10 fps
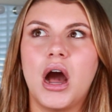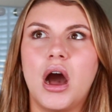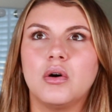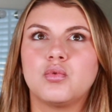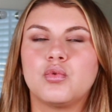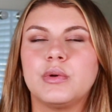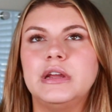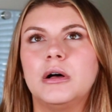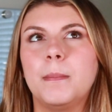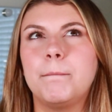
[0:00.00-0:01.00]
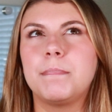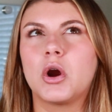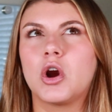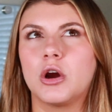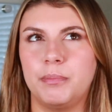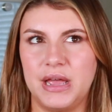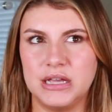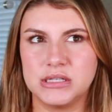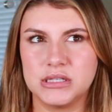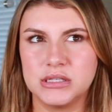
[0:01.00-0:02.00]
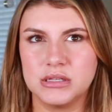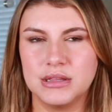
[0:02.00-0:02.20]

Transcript: a real purpose.